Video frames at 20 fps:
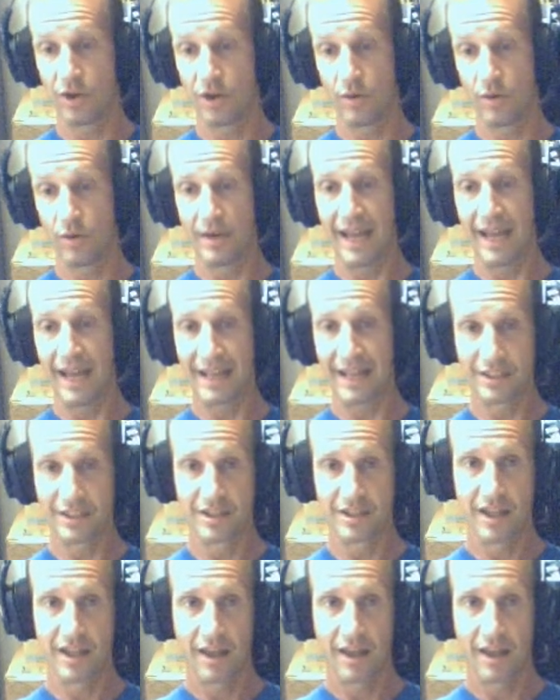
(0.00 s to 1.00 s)
towed
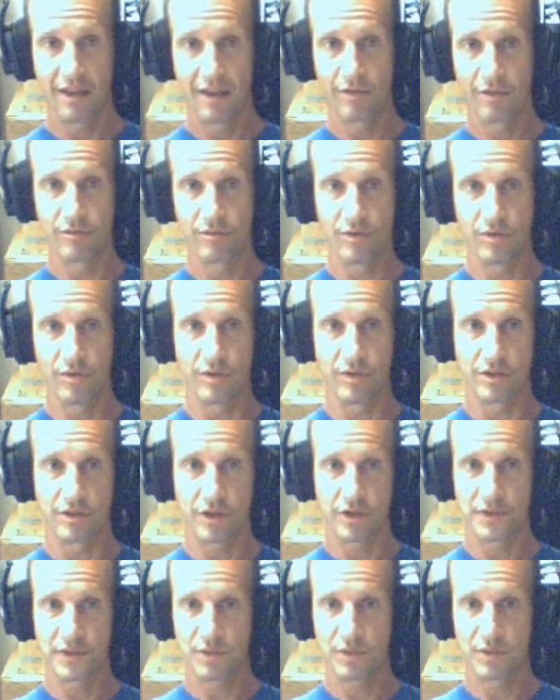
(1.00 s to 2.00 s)
nets through the
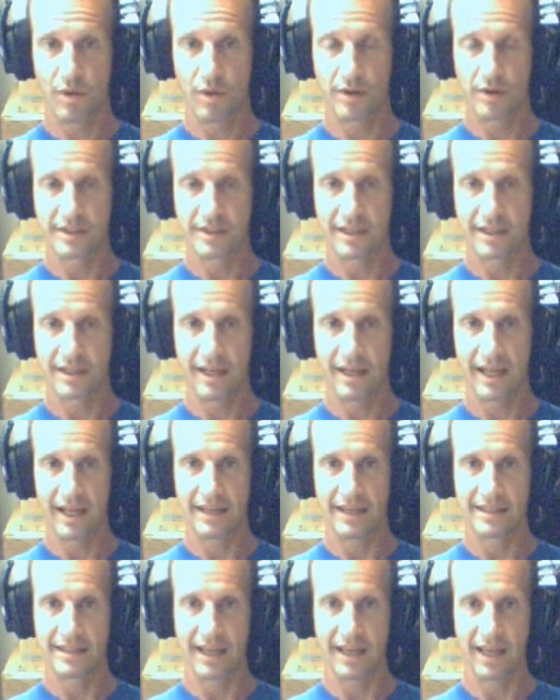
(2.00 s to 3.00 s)
surface waters at
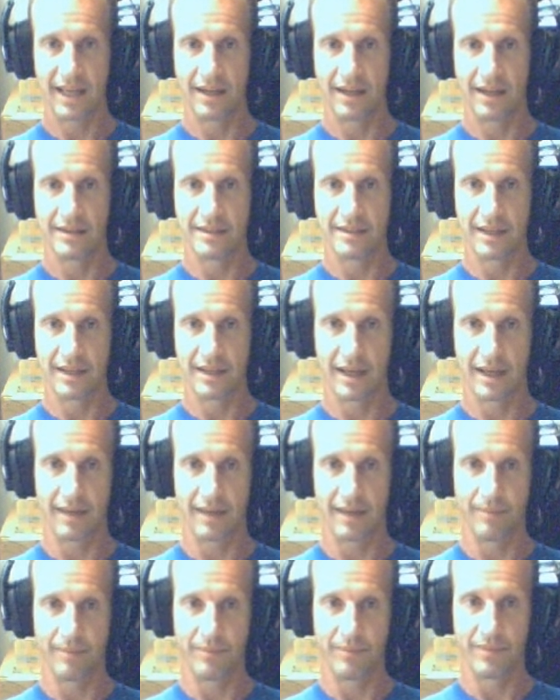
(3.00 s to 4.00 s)
night and
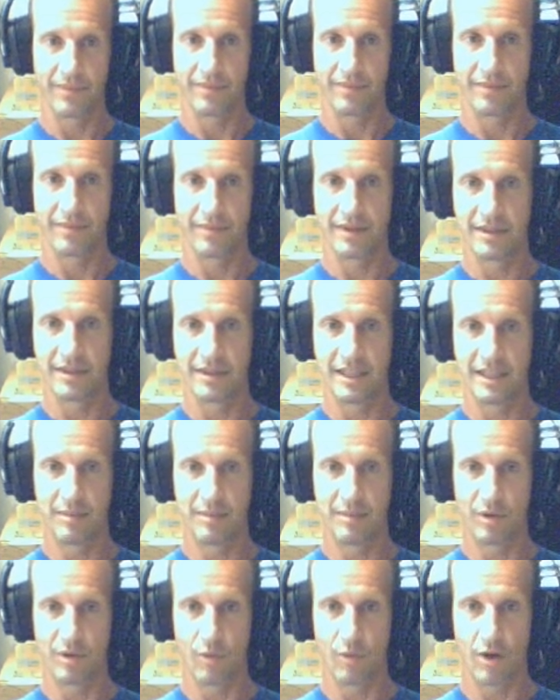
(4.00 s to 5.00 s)

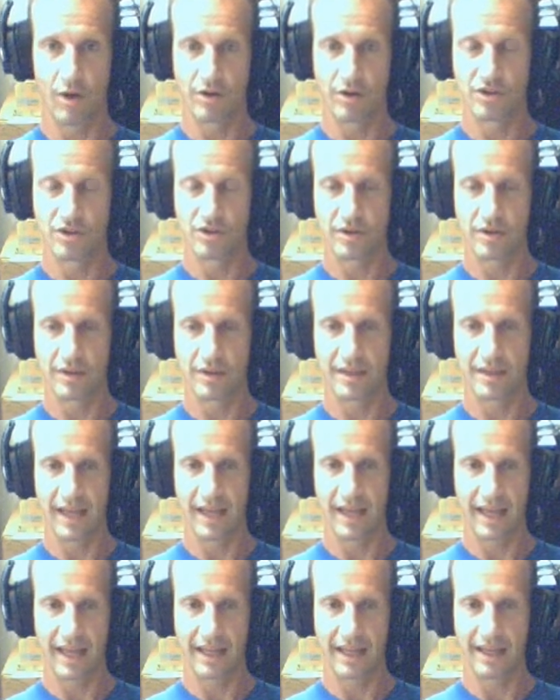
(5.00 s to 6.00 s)
deeper waters during the
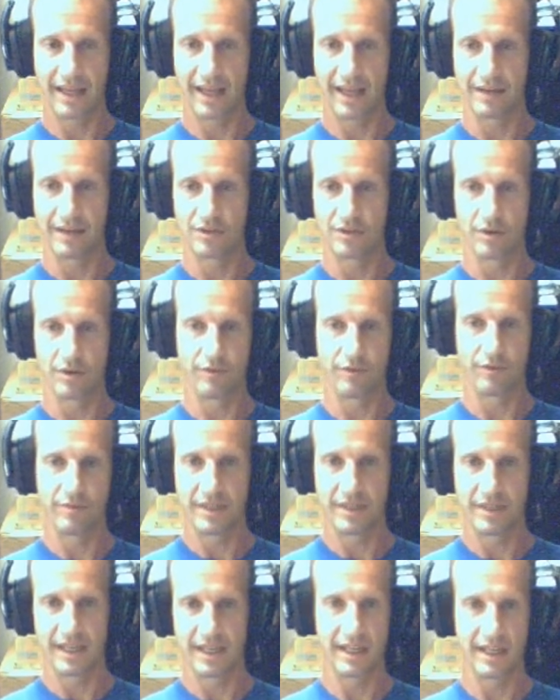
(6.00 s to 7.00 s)
day, and sort of
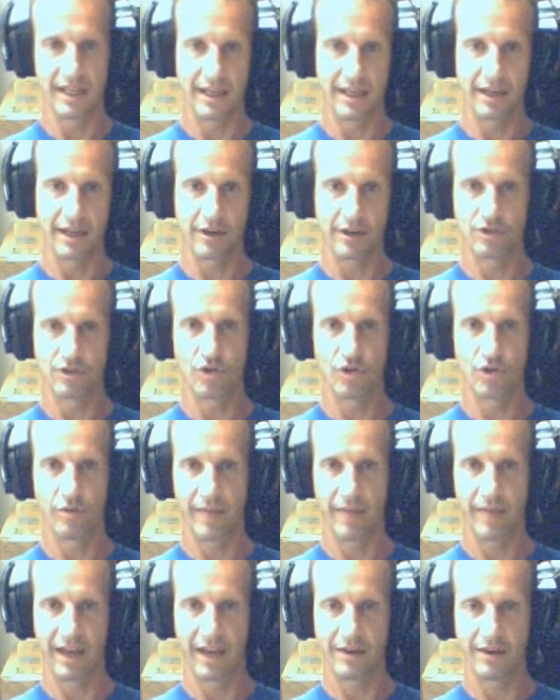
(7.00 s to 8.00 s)
did it in a
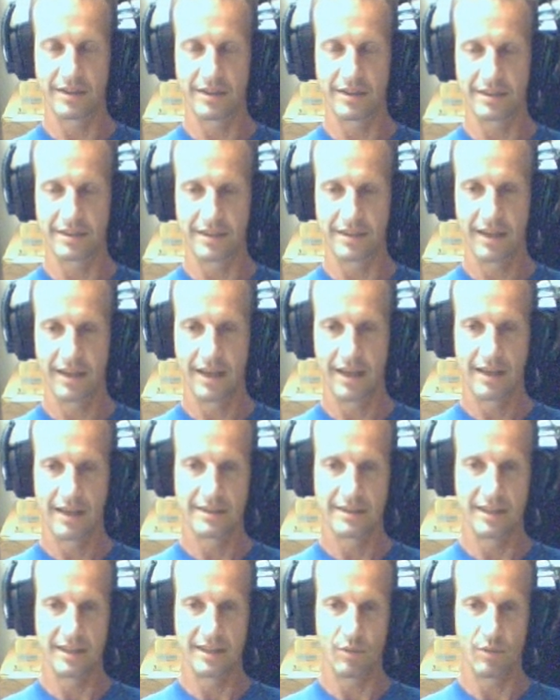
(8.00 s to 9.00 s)
controlled manner to
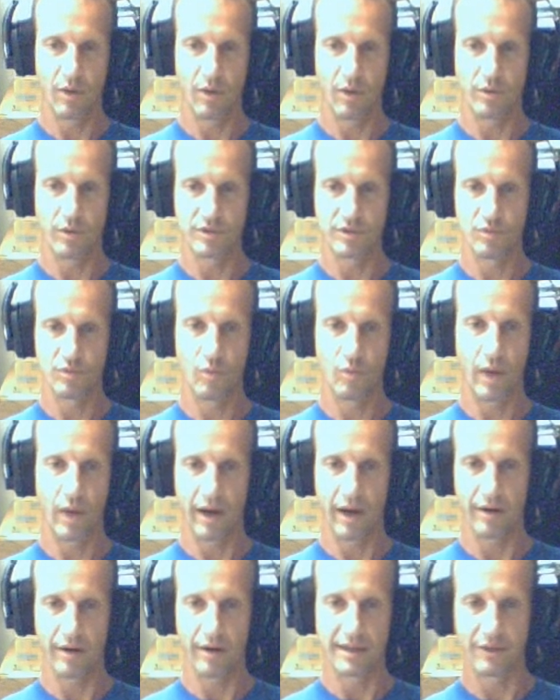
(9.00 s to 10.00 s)
see what was
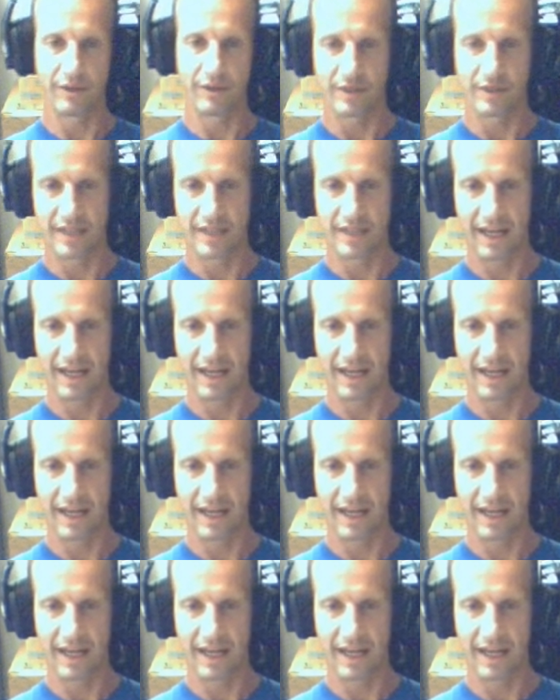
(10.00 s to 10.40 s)
where at different